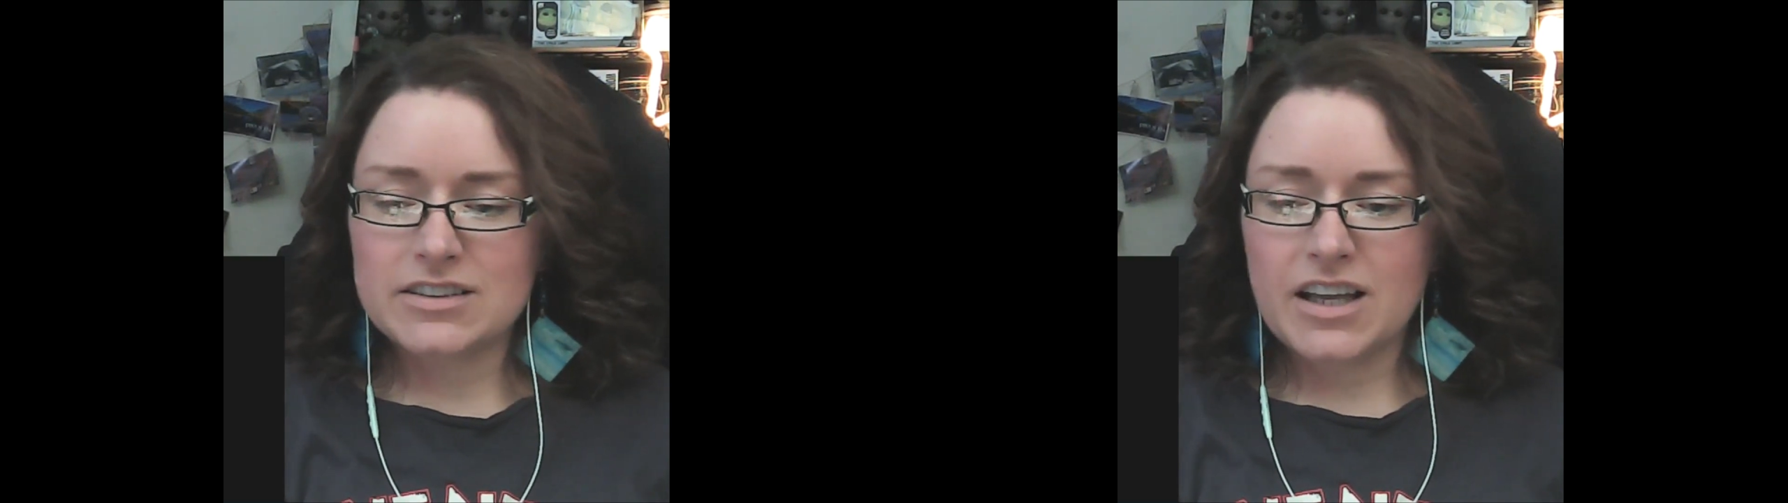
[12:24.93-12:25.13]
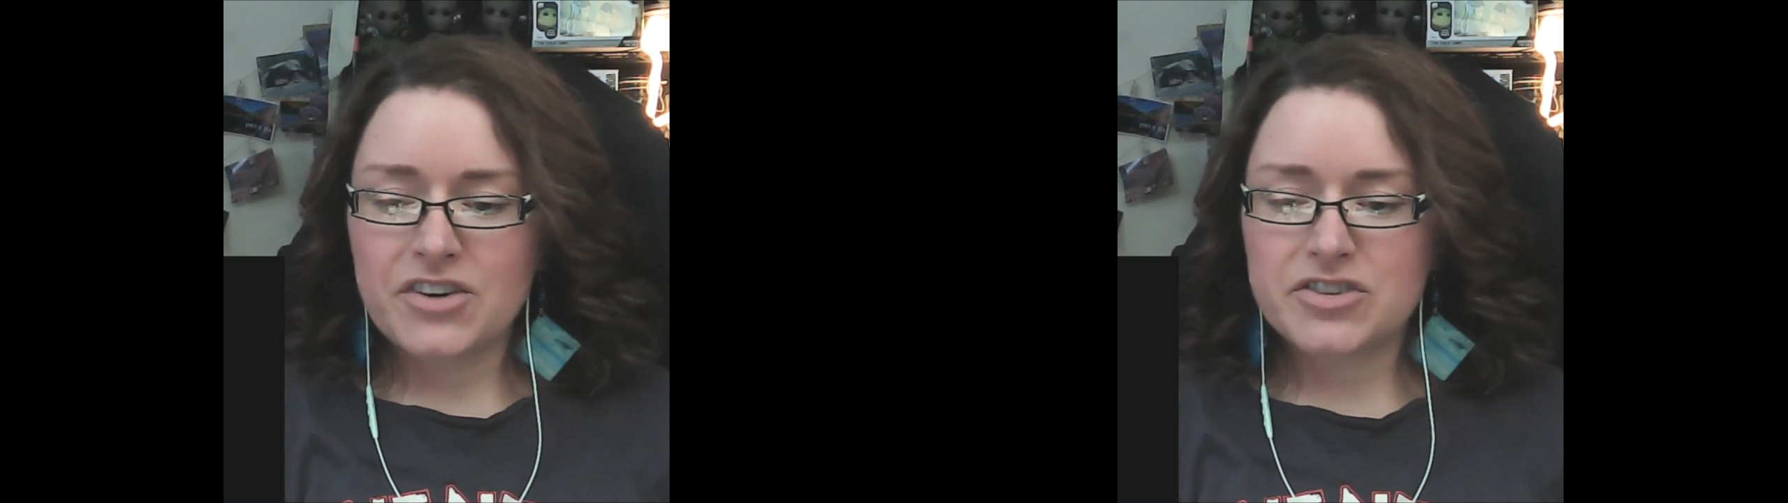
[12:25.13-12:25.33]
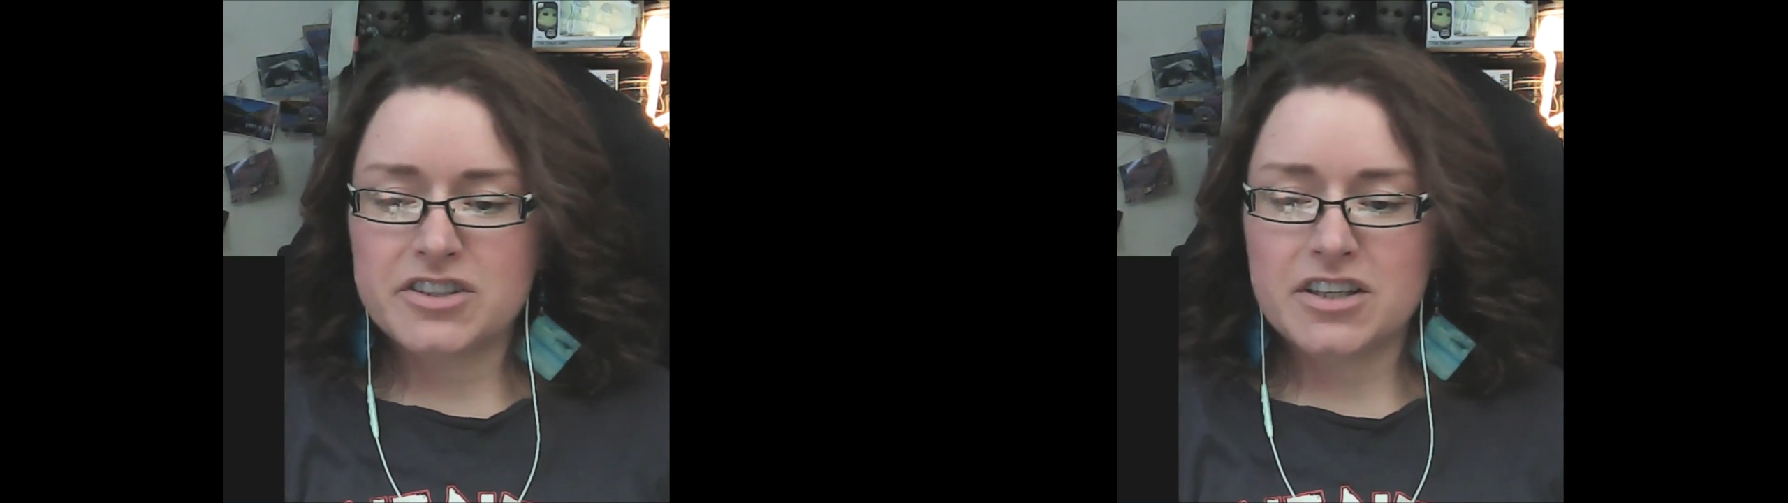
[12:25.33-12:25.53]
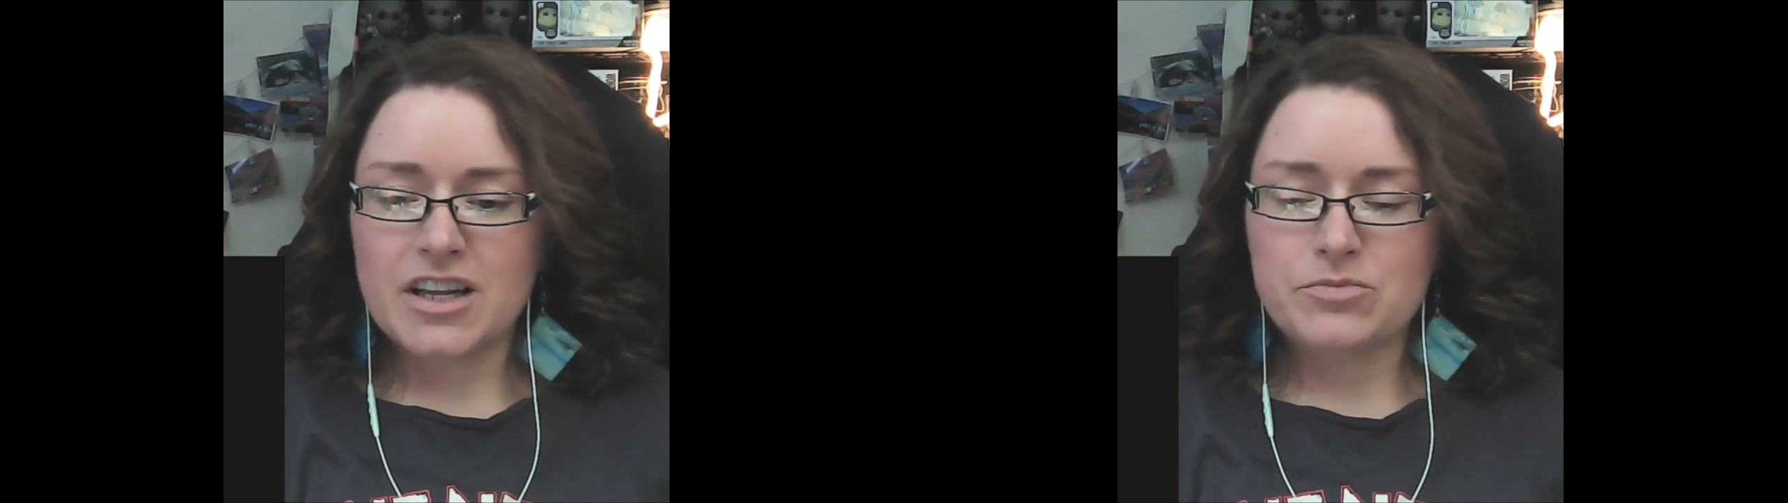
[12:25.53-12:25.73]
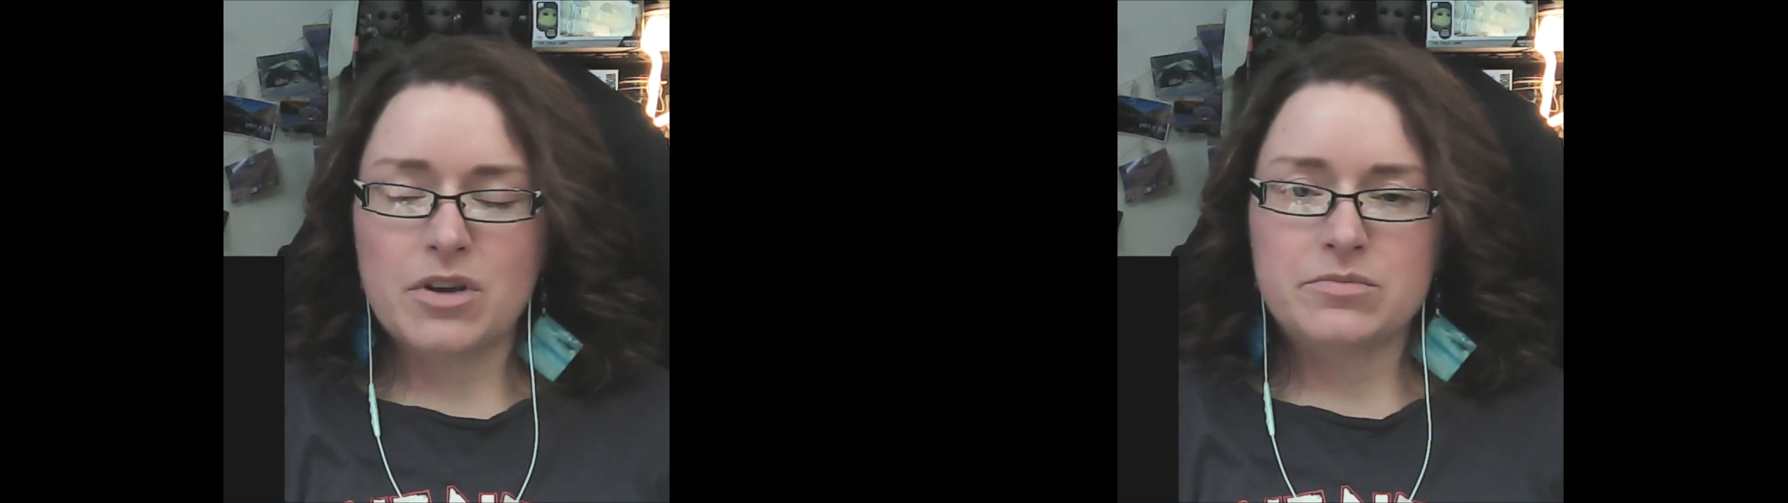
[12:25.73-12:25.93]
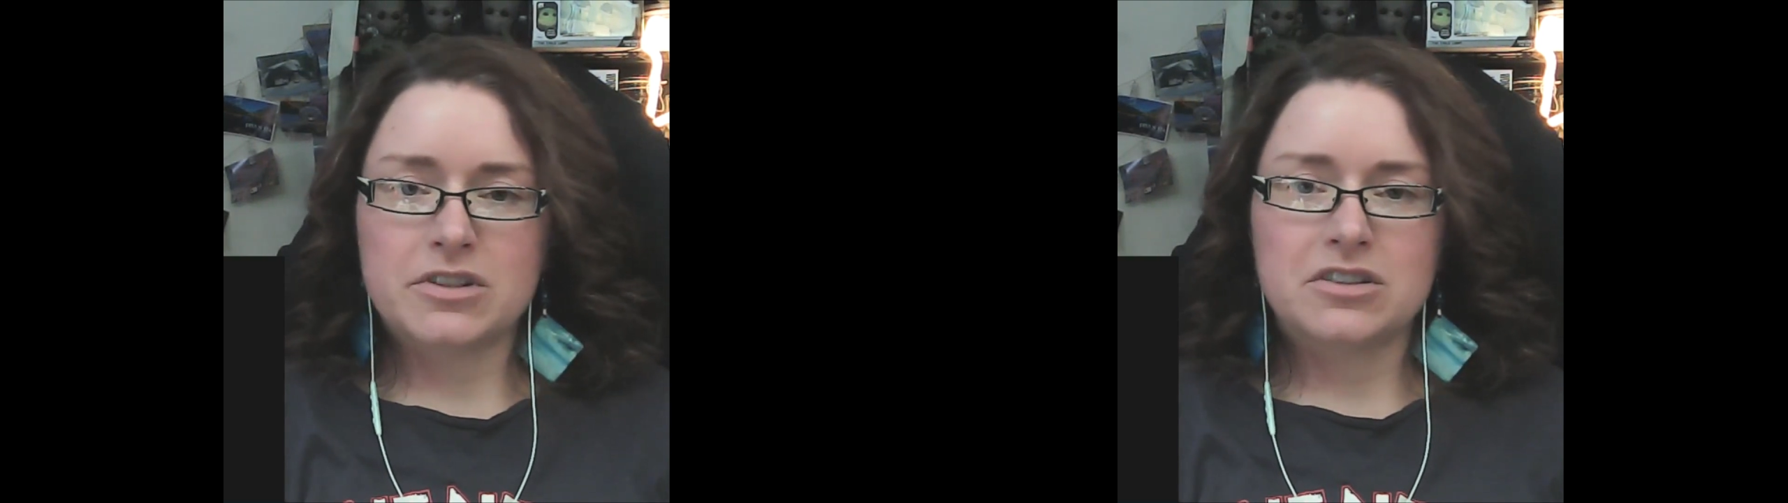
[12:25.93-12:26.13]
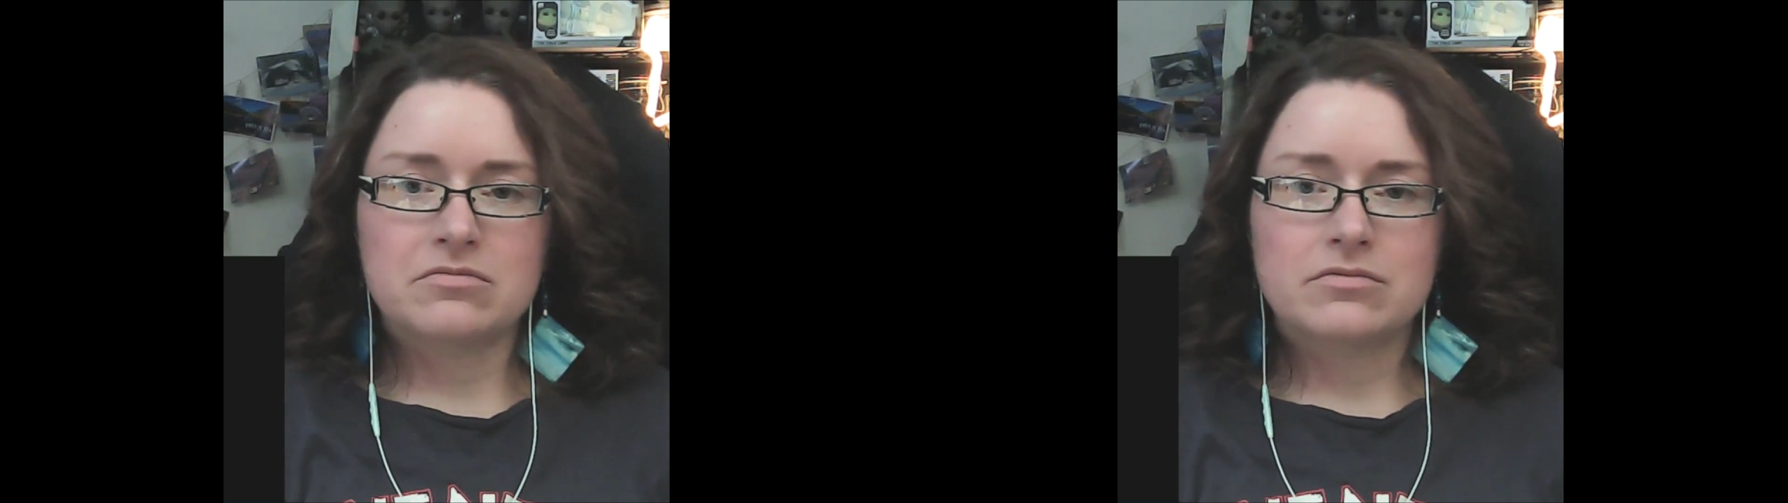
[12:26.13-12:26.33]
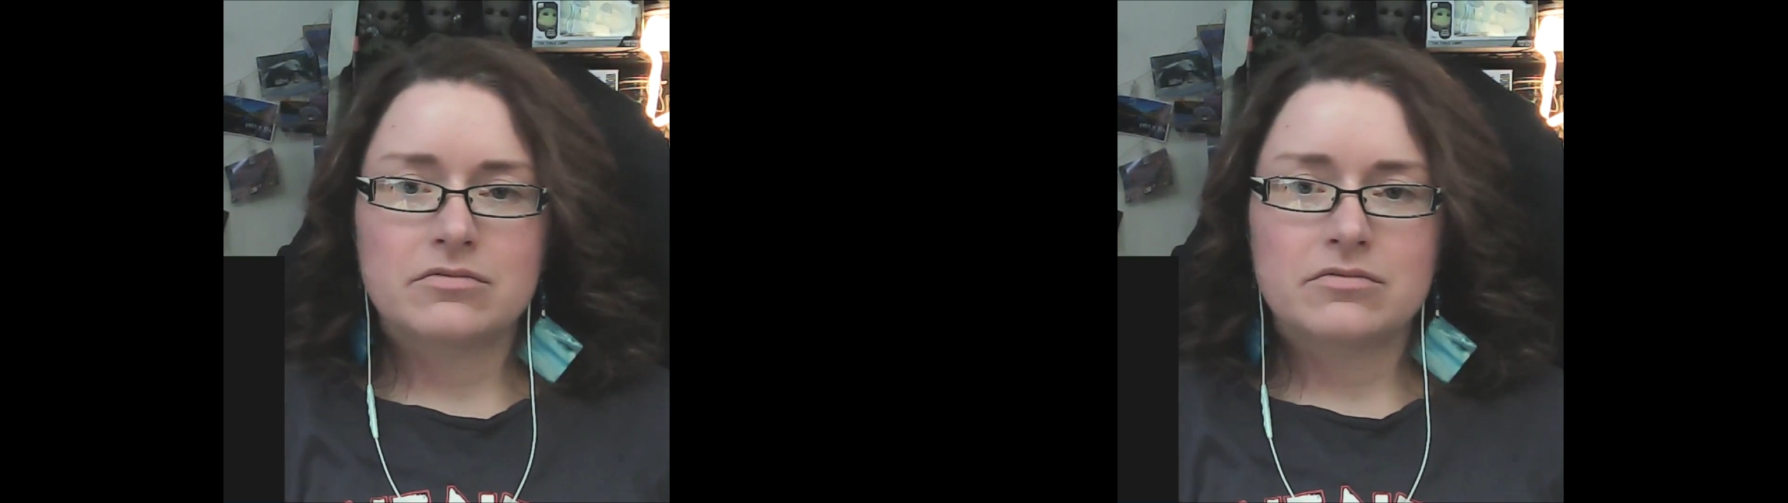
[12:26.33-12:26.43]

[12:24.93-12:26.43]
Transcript: I retain like maybe